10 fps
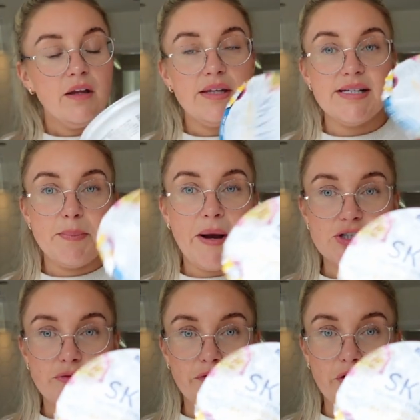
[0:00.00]
These are
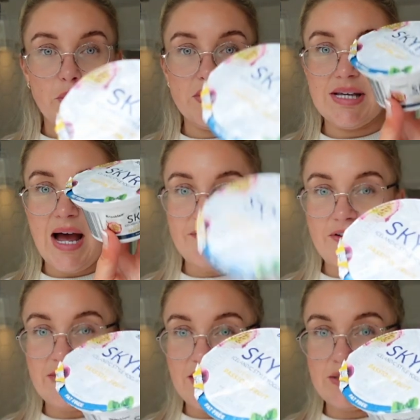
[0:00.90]
passion fruit ones. I have
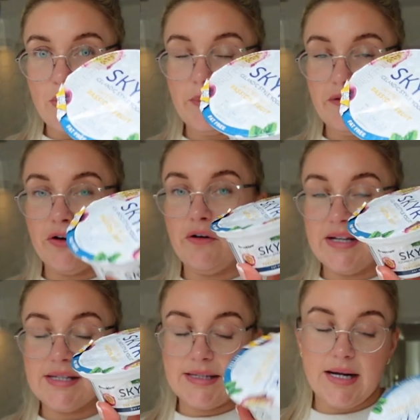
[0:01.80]
had this one before and
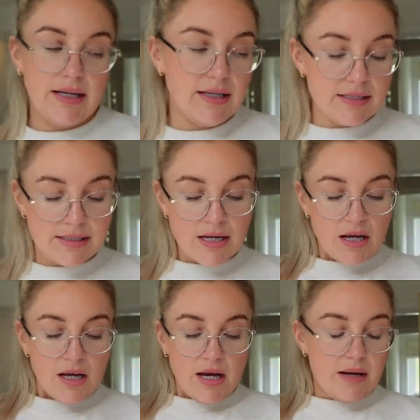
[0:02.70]
it's nice.
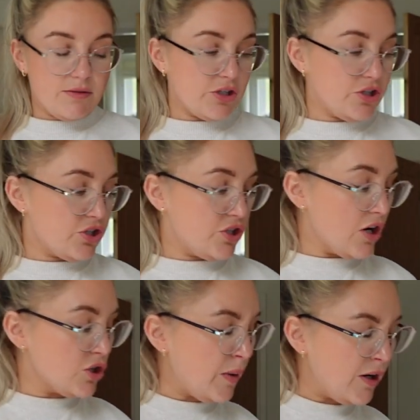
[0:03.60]
And so I just
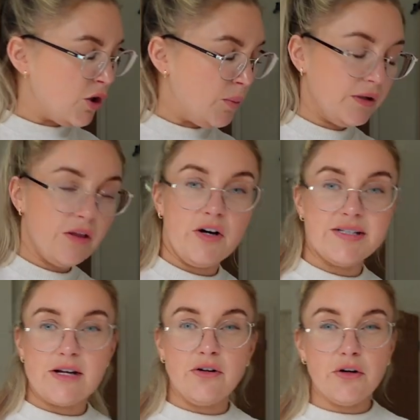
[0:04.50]
stocked up on a couple of those.
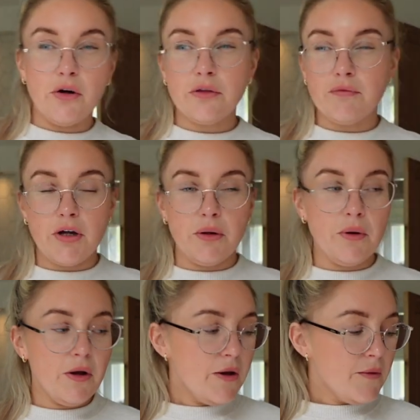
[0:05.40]
I don't go
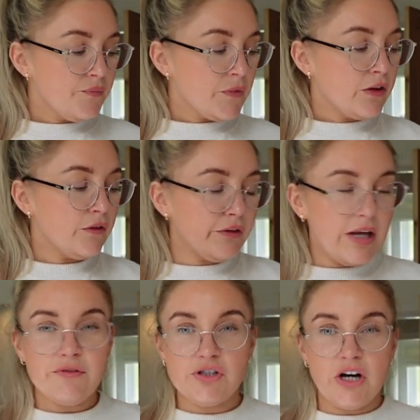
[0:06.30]
through the
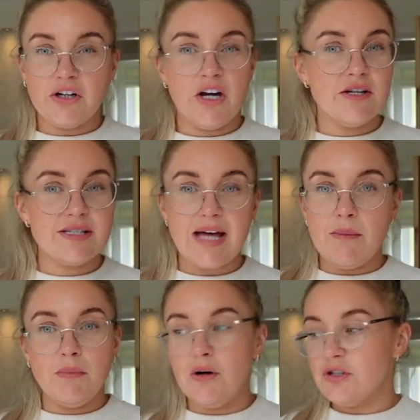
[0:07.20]
flavoured yogurts
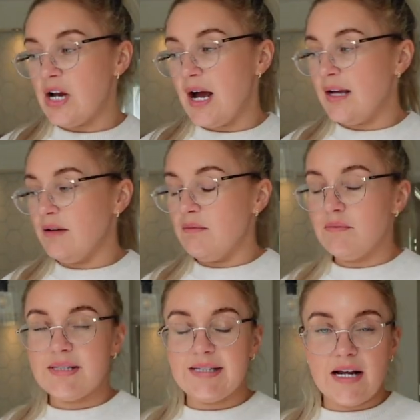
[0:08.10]
that much. I
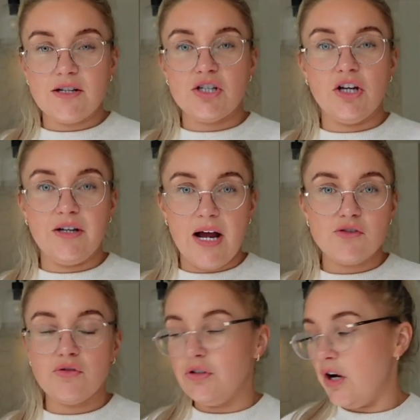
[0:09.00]
stick to
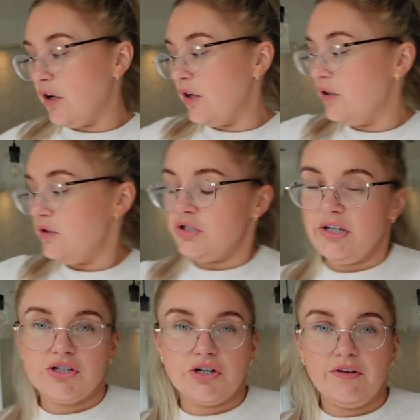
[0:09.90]
natural yogurt
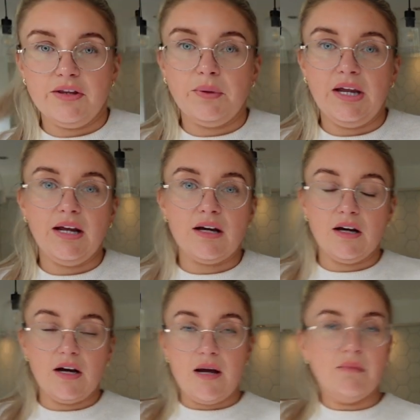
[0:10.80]
usually during the week
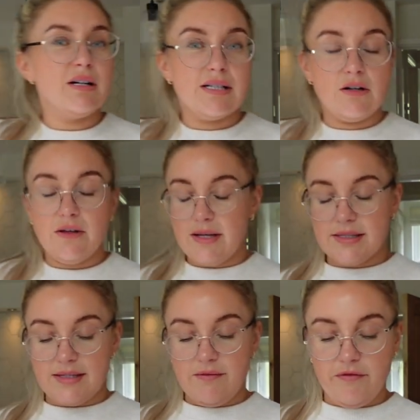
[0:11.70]
because I know that
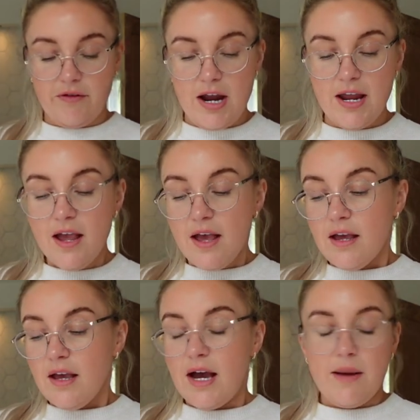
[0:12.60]
that's sin-free.
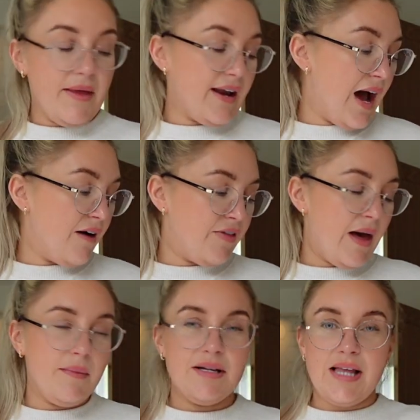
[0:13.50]
And I have
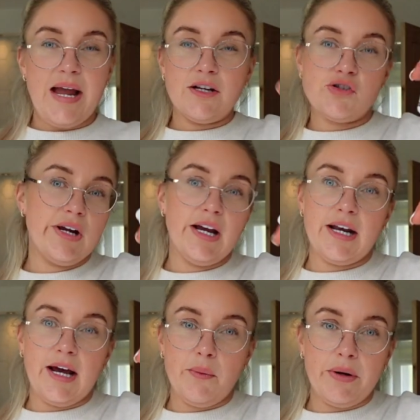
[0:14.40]
them as like a treat at
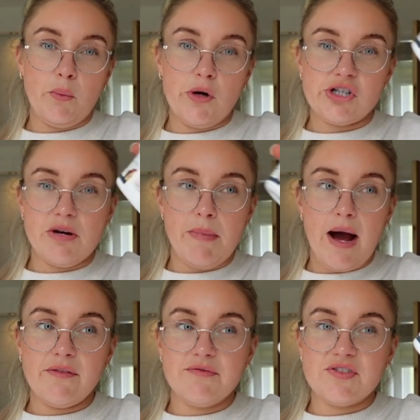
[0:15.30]
night when I'm watching
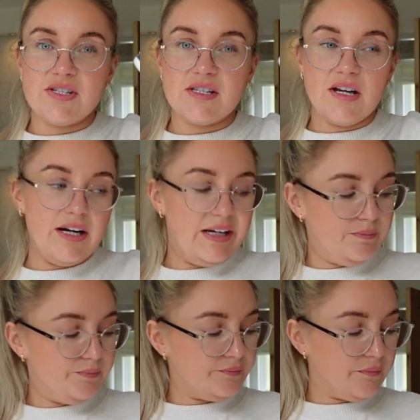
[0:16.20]
maths
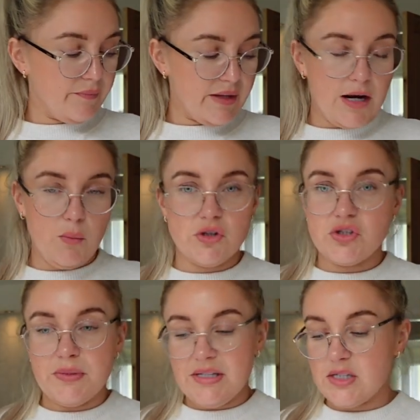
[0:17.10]
and I want
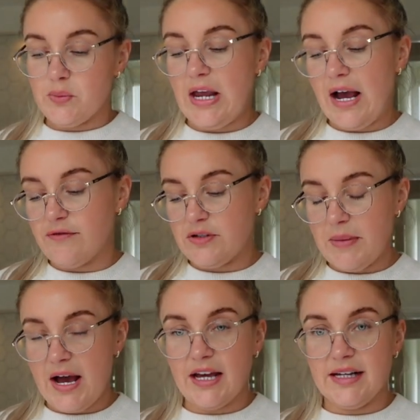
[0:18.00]
something sweet after
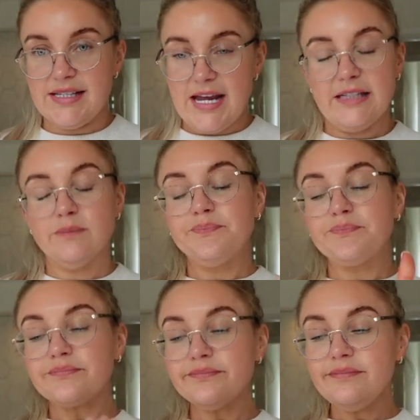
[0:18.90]
my tea.
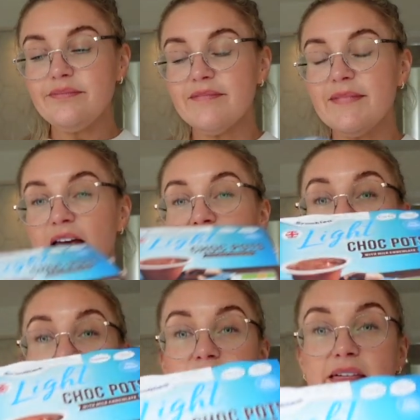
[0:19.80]

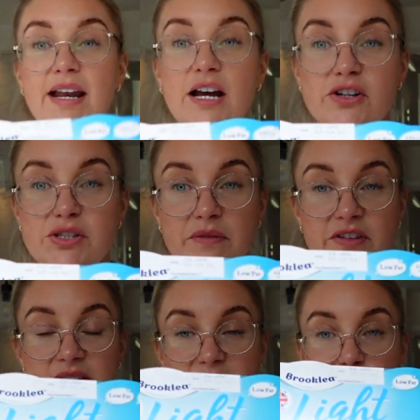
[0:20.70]
Then I got some of
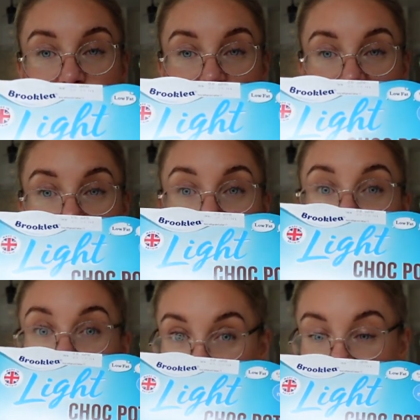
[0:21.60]
these as well. These are
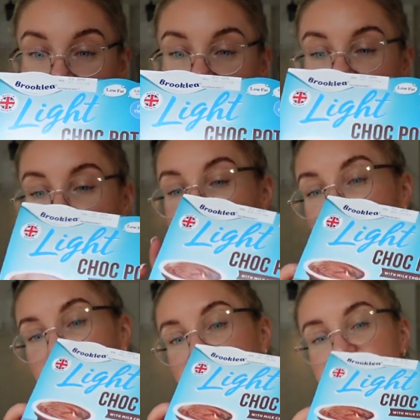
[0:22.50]
really, really good. My
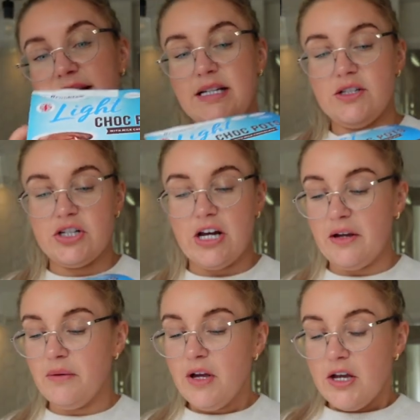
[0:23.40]
mum likes these
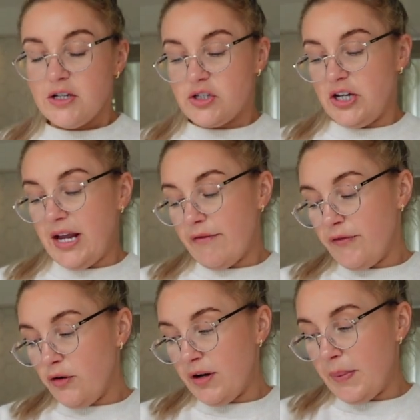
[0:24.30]
too. So you get
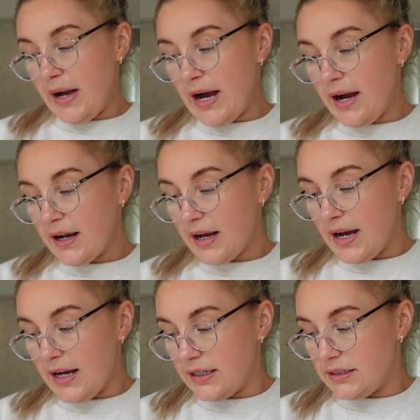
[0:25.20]
4 in a pack
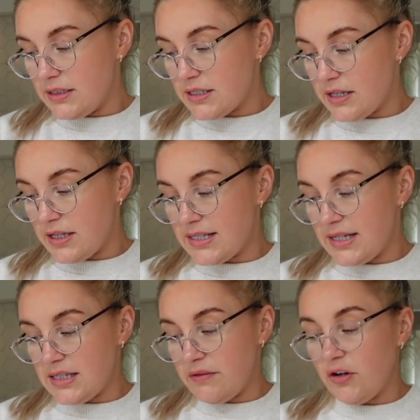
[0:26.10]
and they're
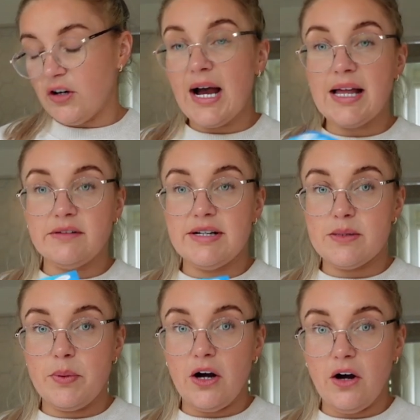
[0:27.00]
64 calories a
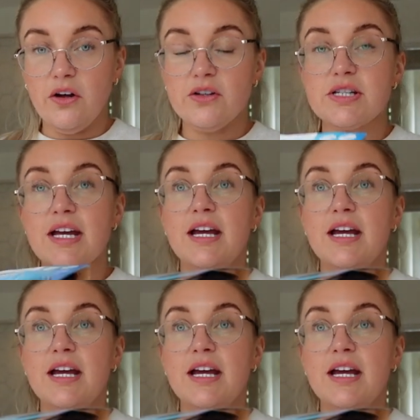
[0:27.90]
pot,